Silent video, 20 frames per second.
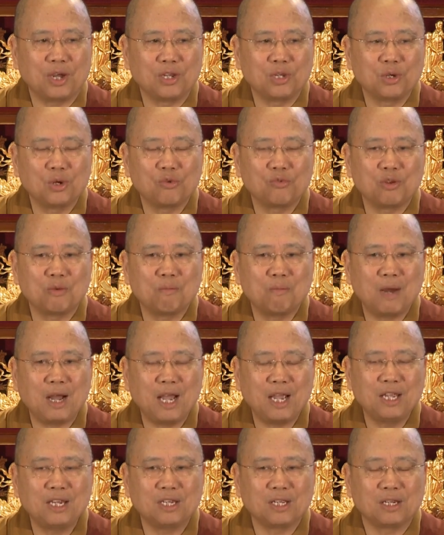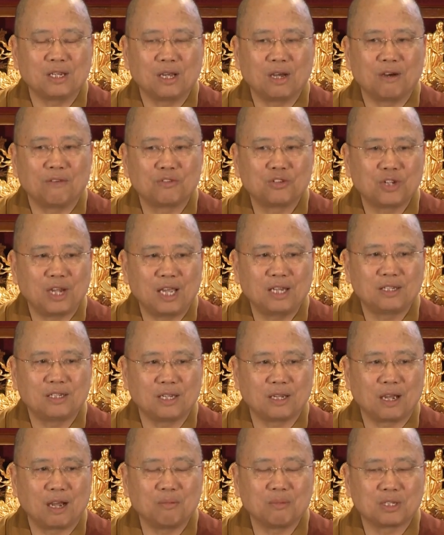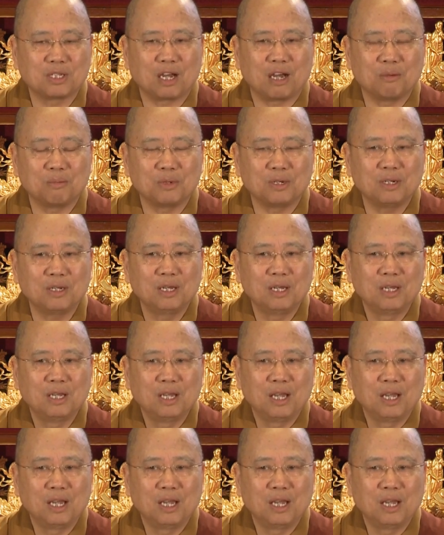and you're reminded of chanting Amitabha,